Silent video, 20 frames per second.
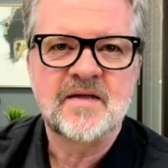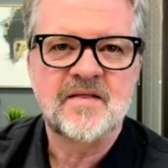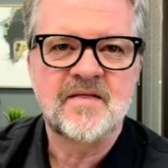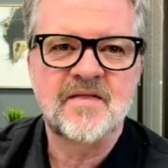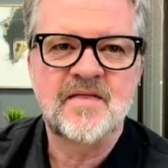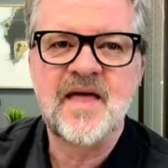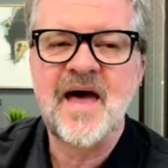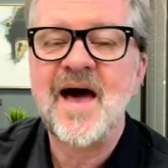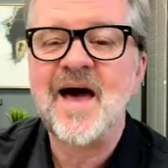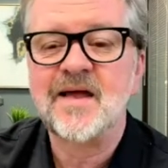
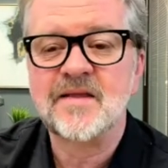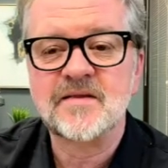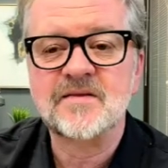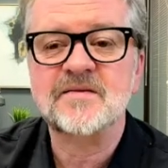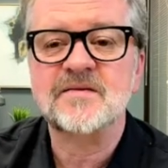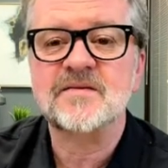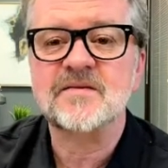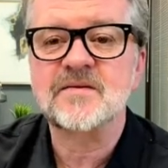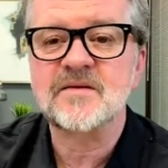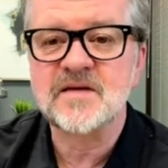That
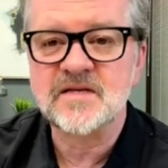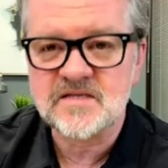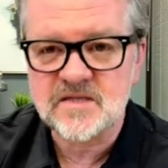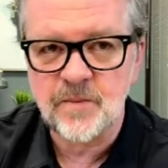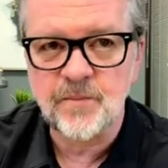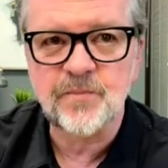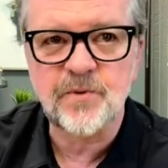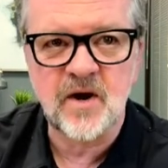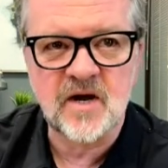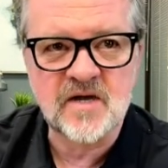is
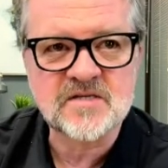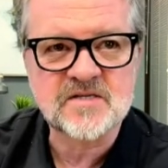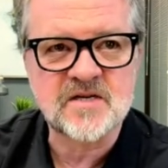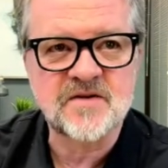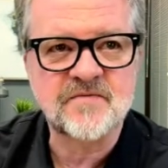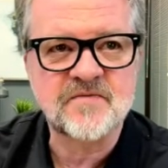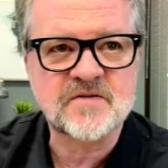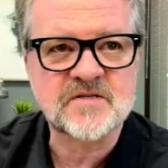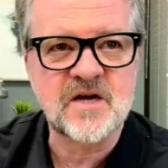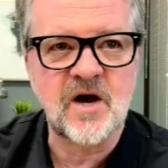
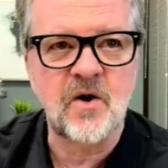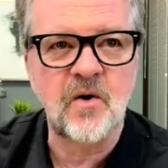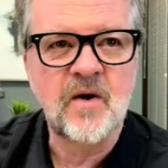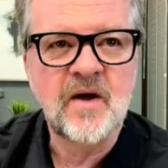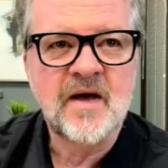impressive. So